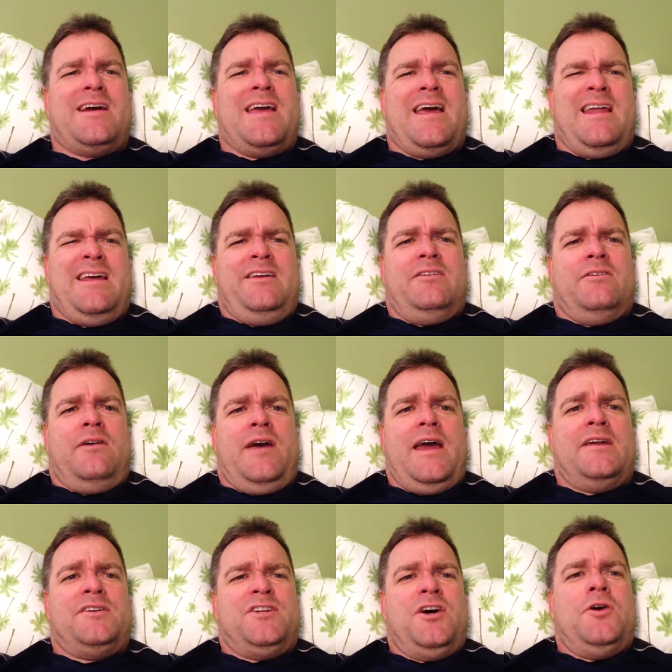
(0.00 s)
I kind of,
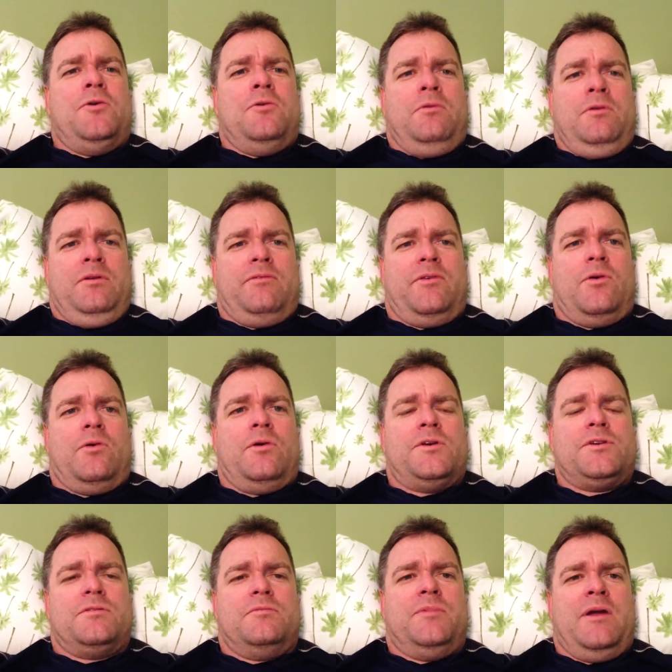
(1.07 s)
had a tone, of
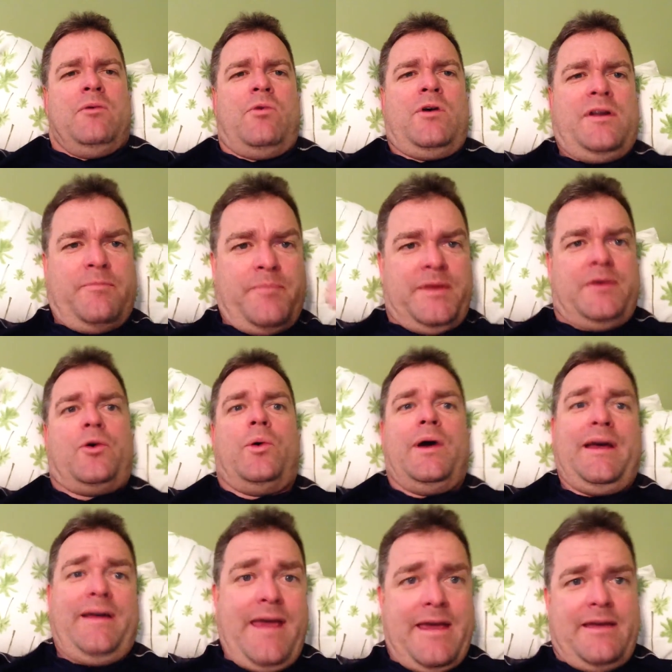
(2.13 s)
course, but I wanted to be
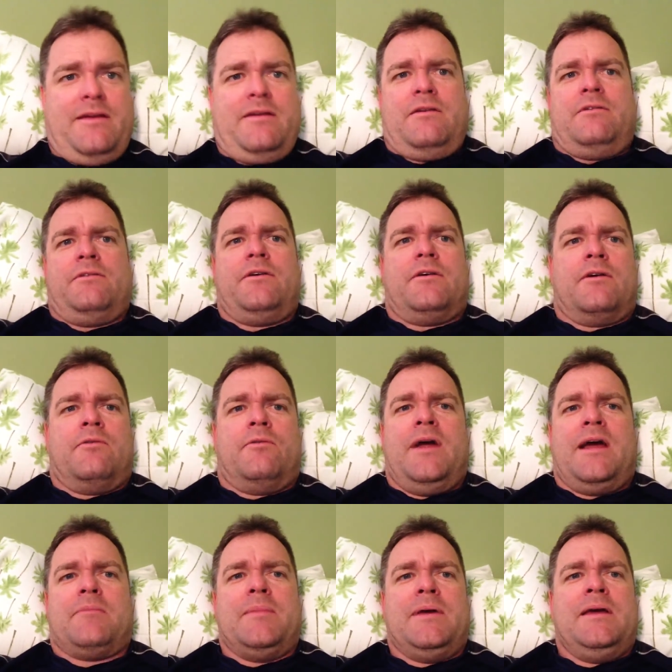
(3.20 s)
quick. Hey, you're going to
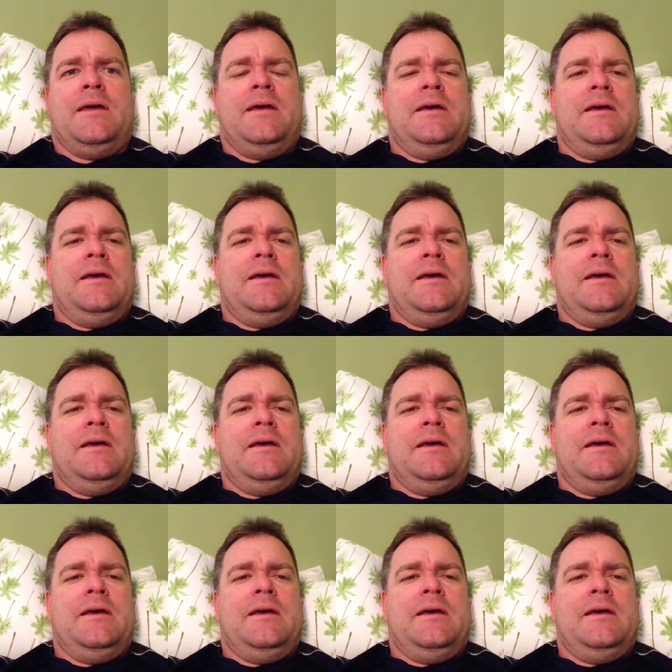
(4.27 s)
wreck me.